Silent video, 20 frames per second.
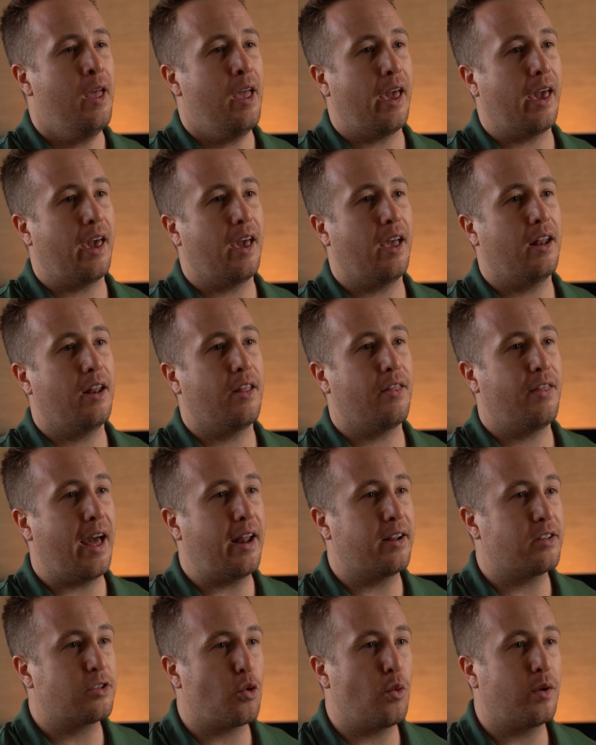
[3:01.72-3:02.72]
And
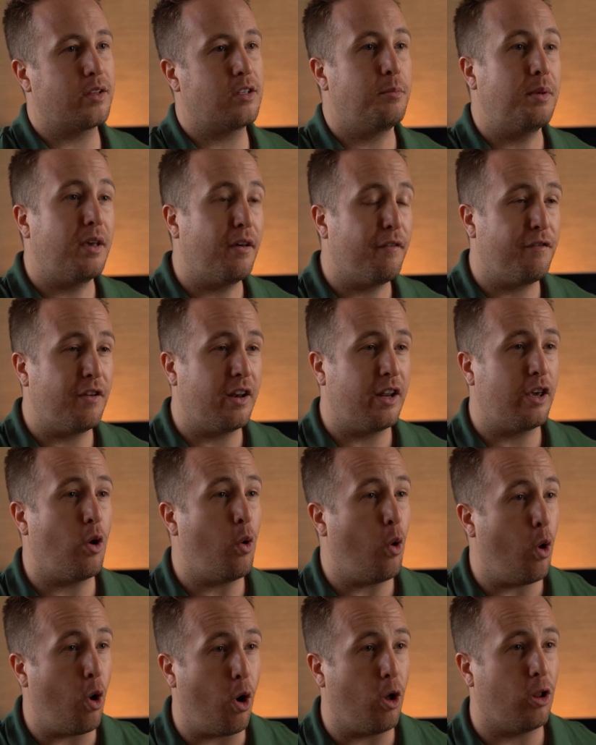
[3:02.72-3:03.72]
that is going to be a
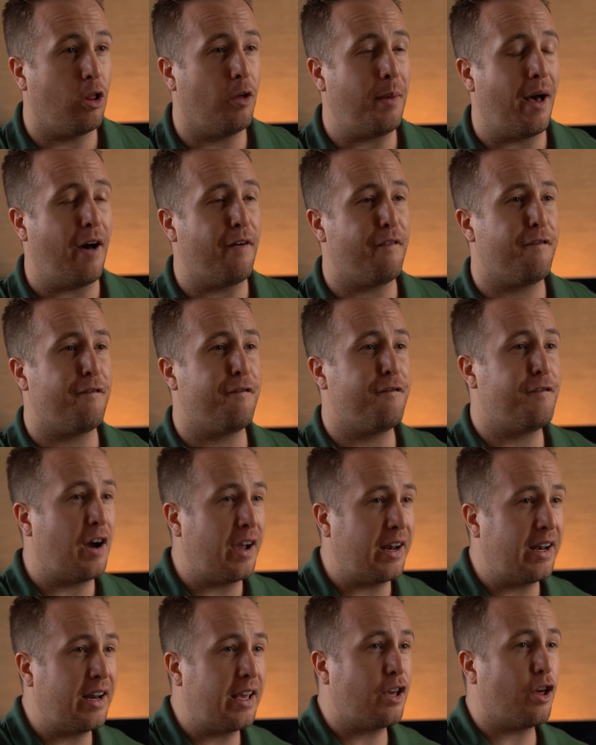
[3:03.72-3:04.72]
video all about
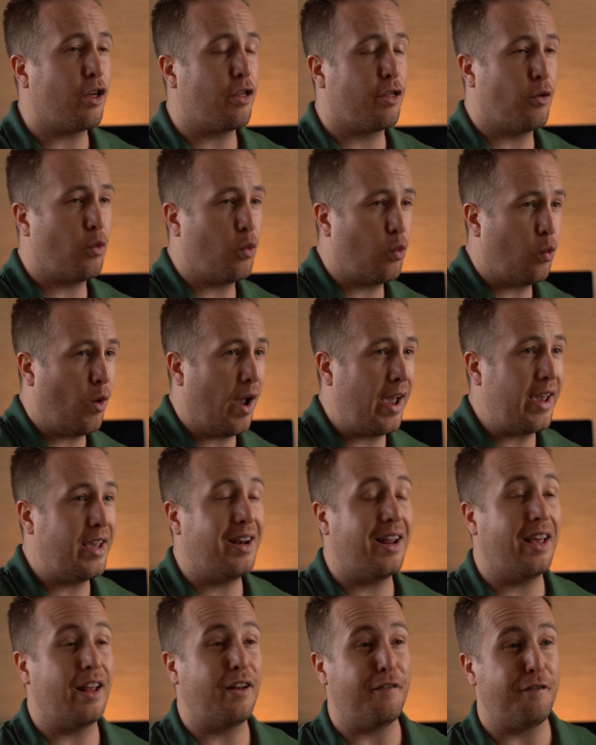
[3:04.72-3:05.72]
finding the
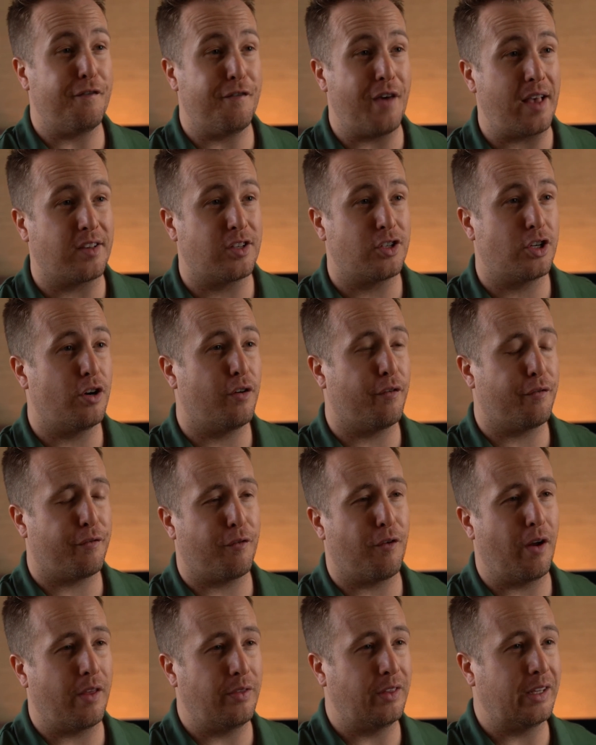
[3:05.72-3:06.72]
right
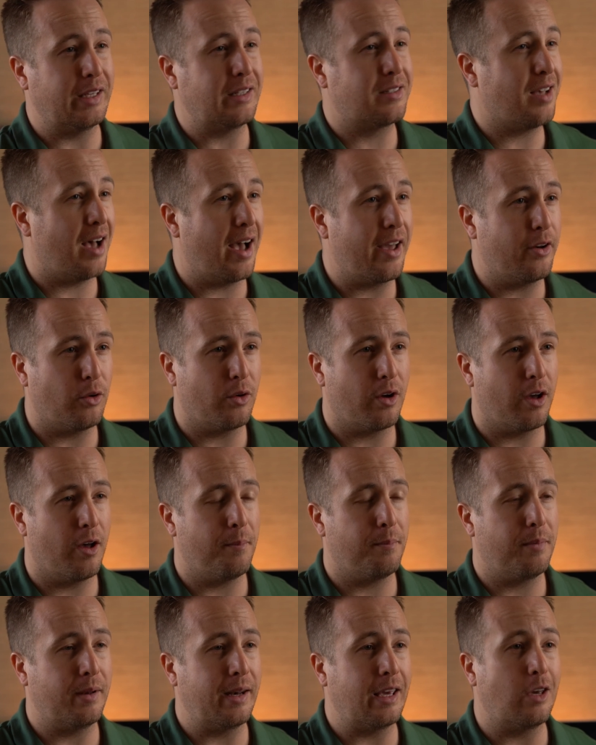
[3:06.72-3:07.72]
investor-friendly title
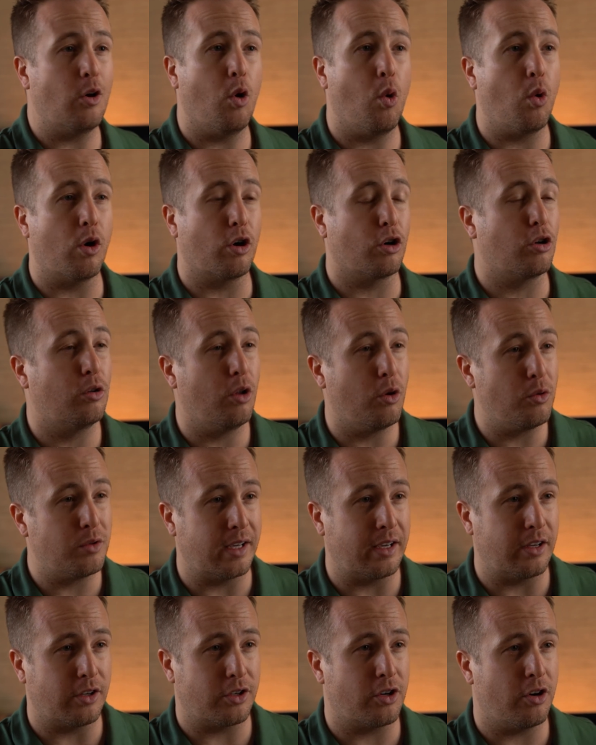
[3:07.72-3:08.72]
company or
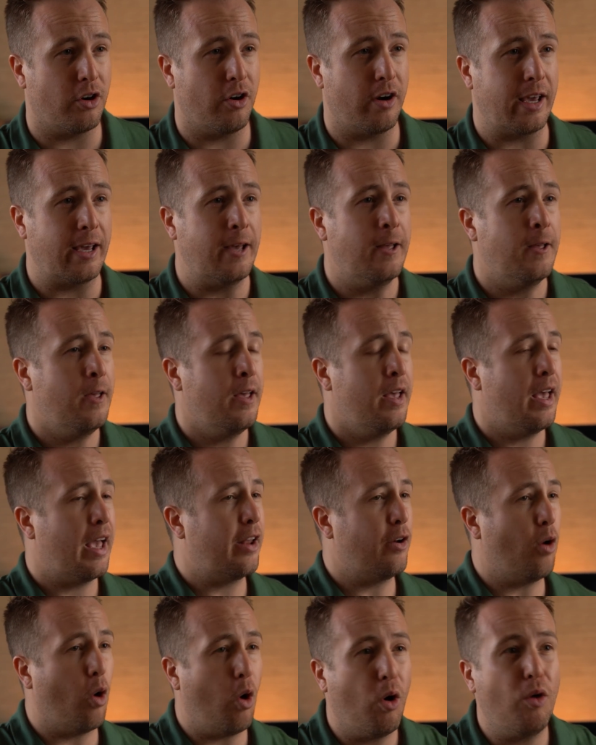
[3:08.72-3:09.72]
closing attorney
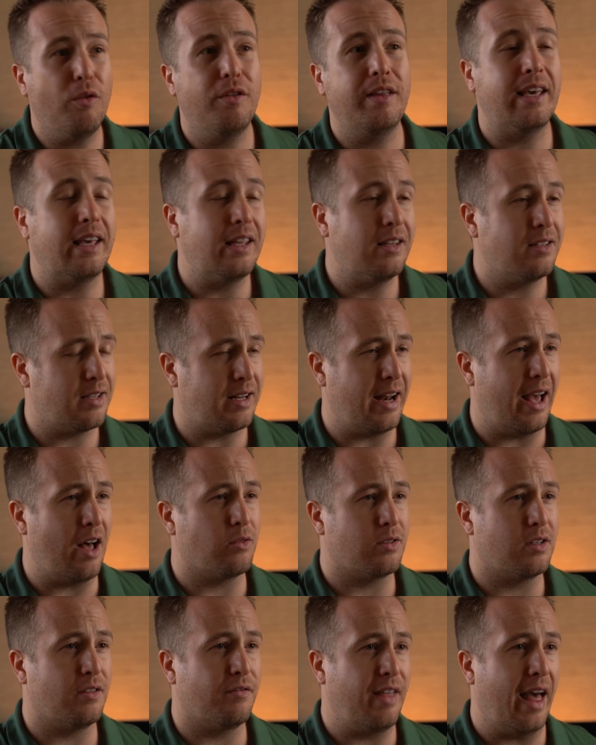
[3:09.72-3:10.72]
and all the ins and
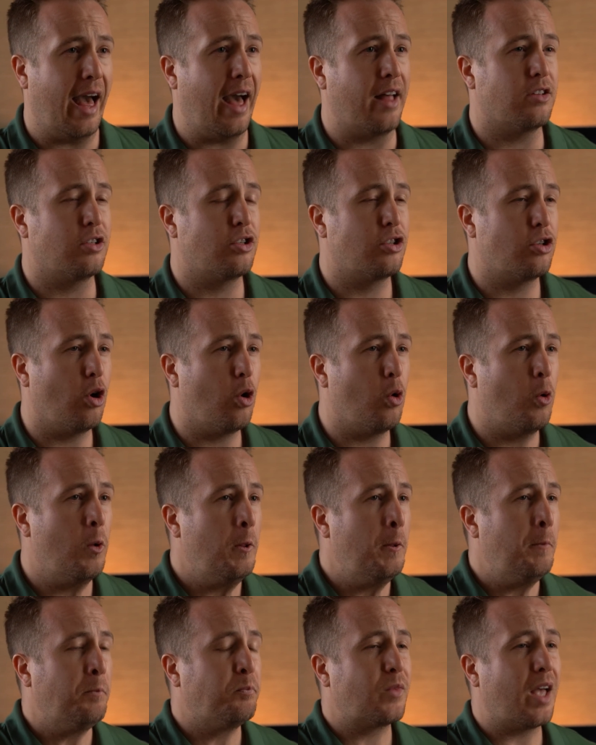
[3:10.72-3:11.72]
outs of that. So
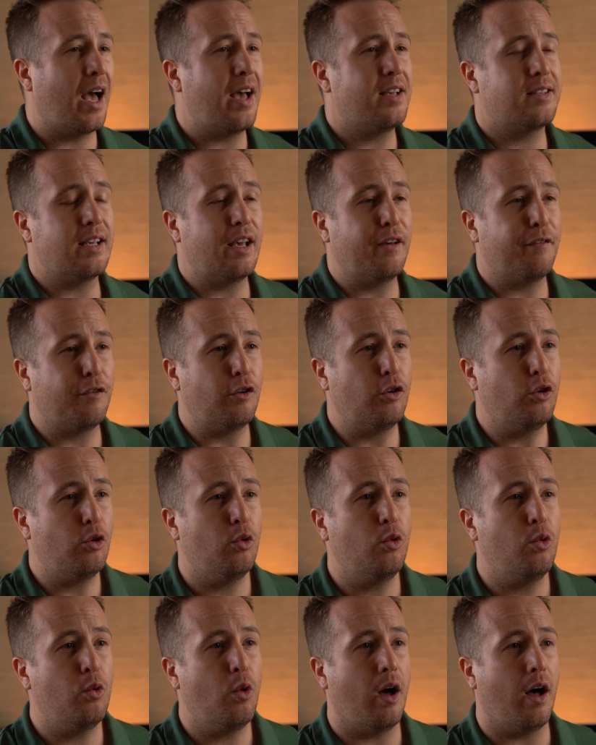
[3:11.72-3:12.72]
guys, if
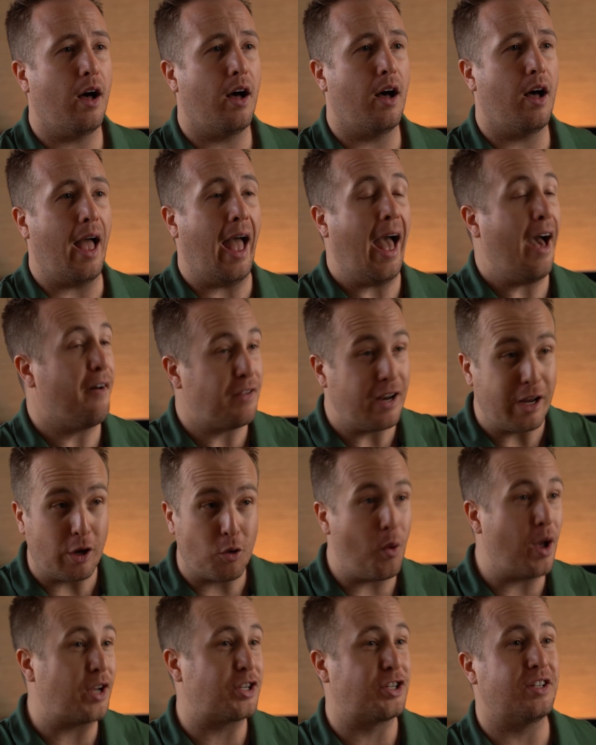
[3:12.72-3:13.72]
you have any
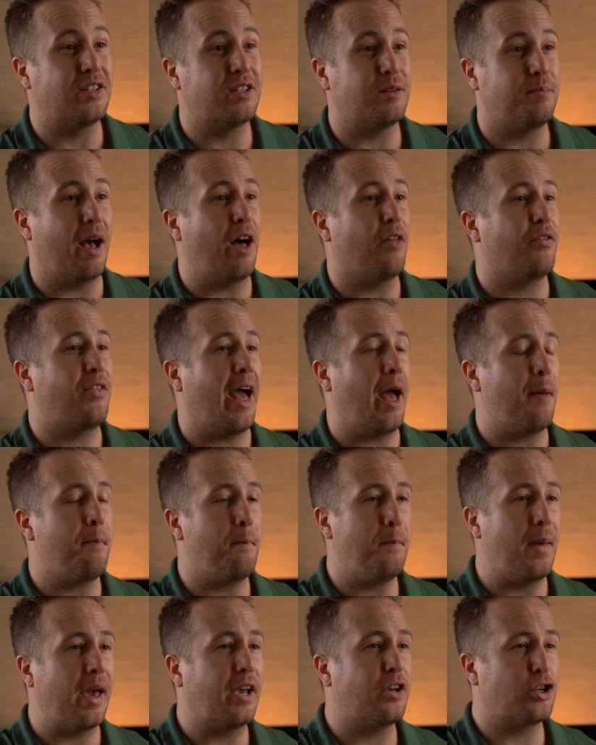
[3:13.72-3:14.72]
questions about that,
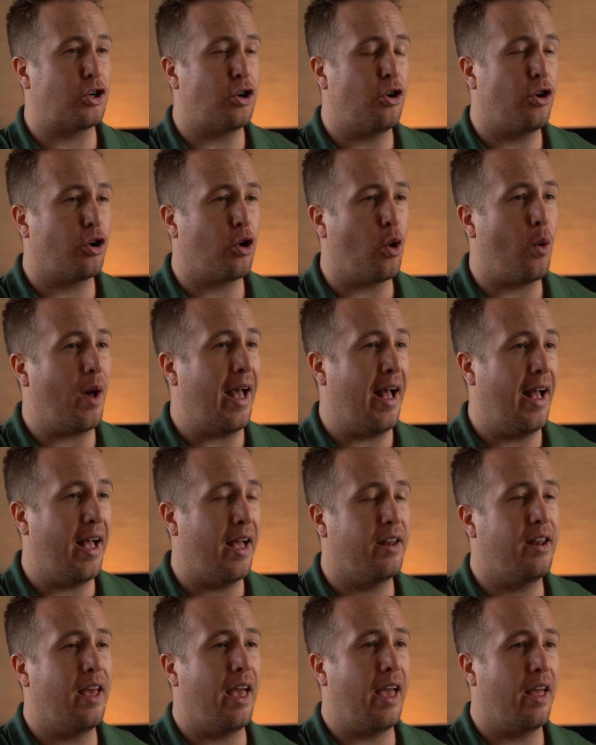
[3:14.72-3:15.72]
make sure to go
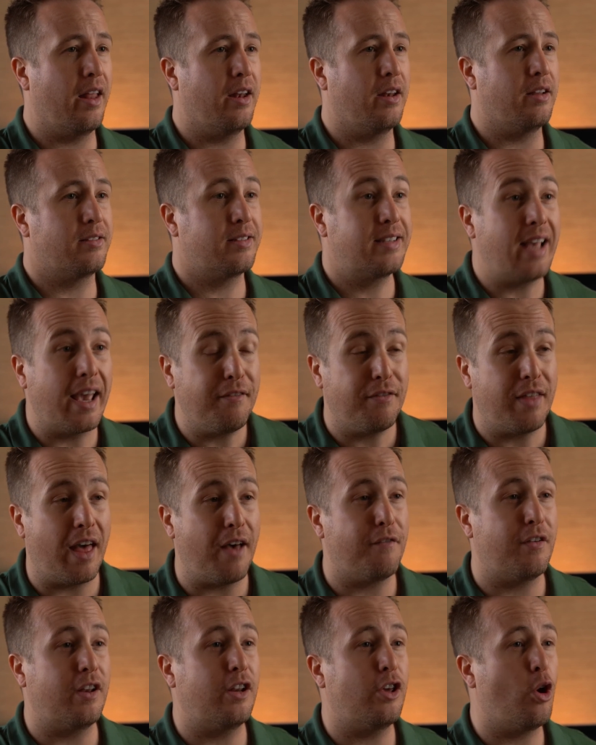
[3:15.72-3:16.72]
ahead and save
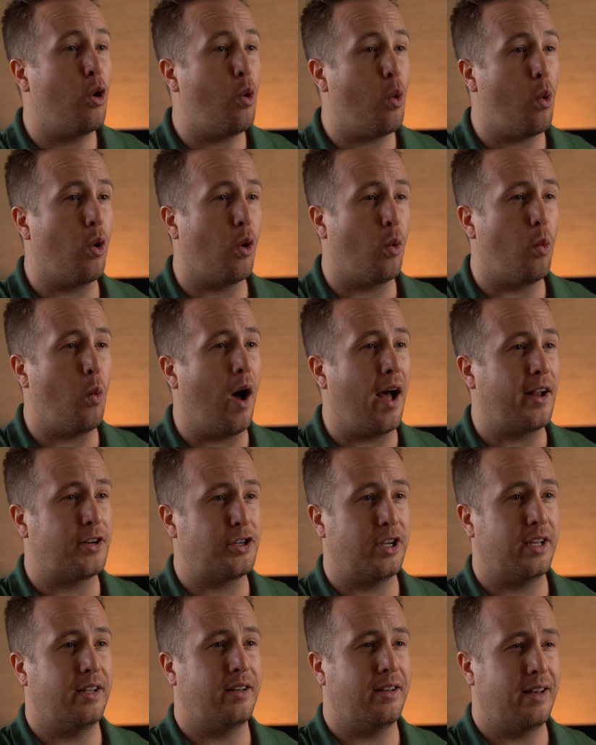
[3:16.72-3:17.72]
that video or watch it